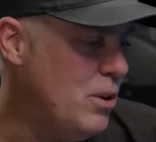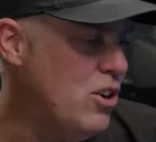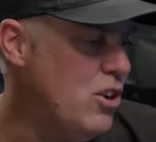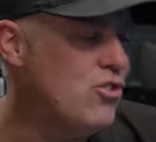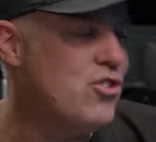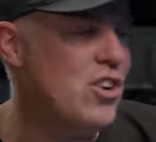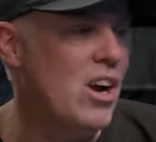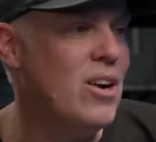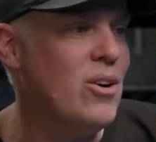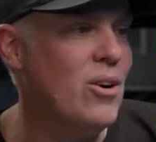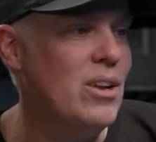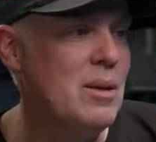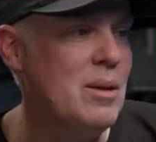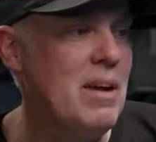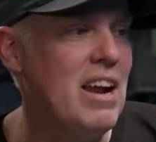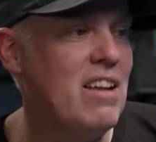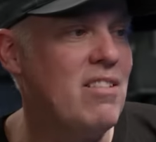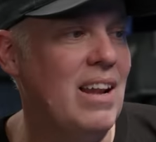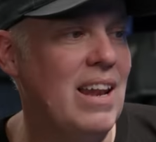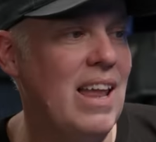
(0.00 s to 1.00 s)
when your junk only
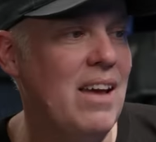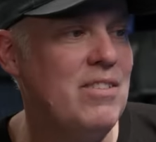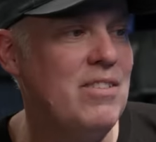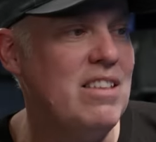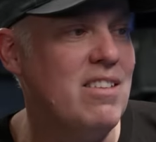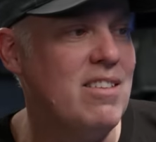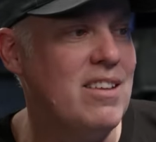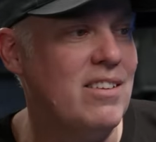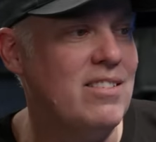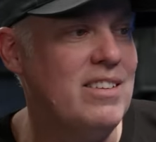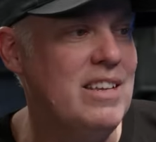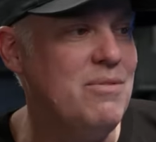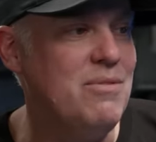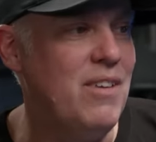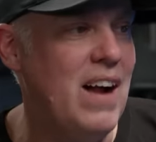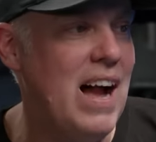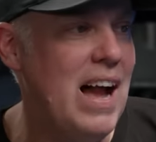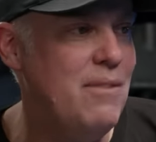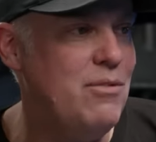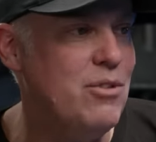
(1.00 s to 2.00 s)
makes
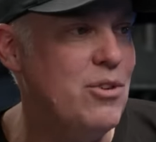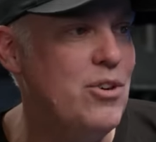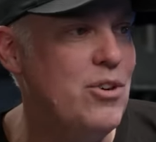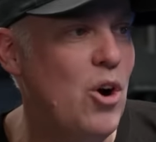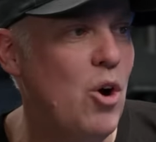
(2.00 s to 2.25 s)
1165, you're